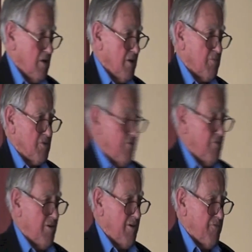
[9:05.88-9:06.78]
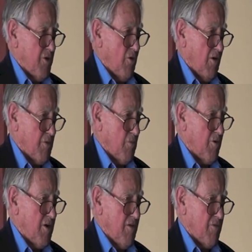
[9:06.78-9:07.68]
that very few of them
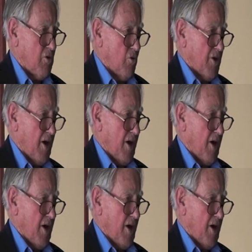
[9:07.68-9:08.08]
were ever caught